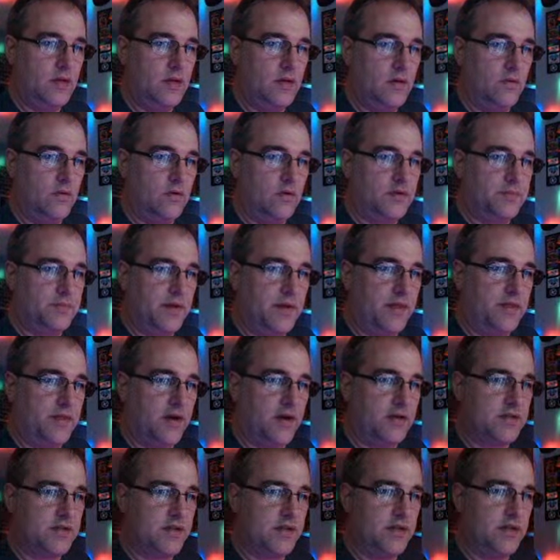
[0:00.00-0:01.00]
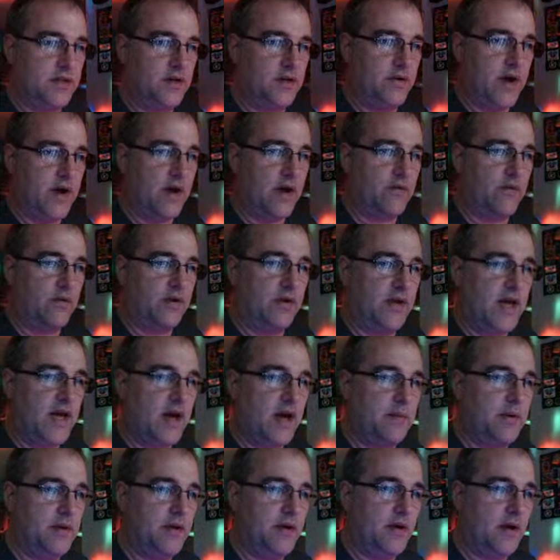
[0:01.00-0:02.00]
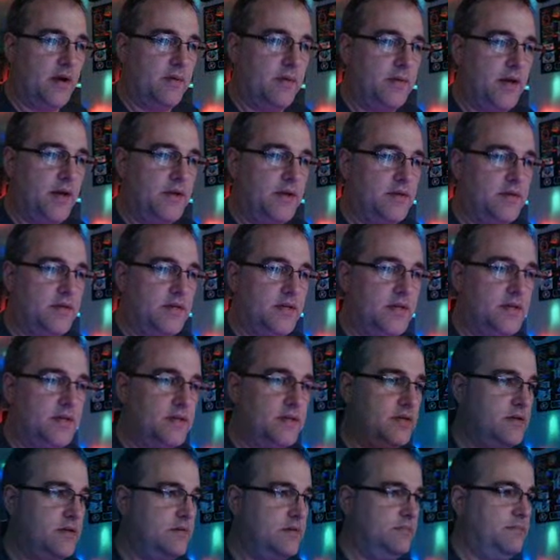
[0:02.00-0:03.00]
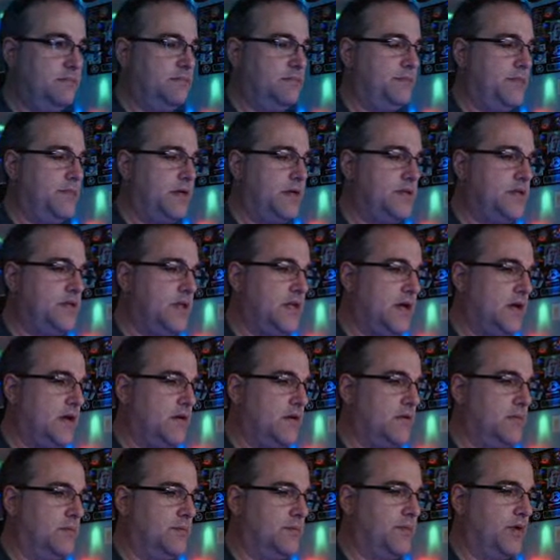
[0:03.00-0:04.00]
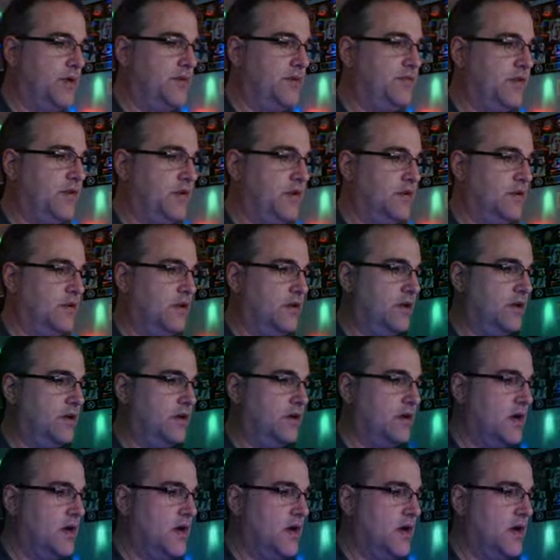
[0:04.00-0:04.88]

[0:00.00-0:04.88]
What's my thoughts on the new Outrun cabinet? I did mention that briefly earlier.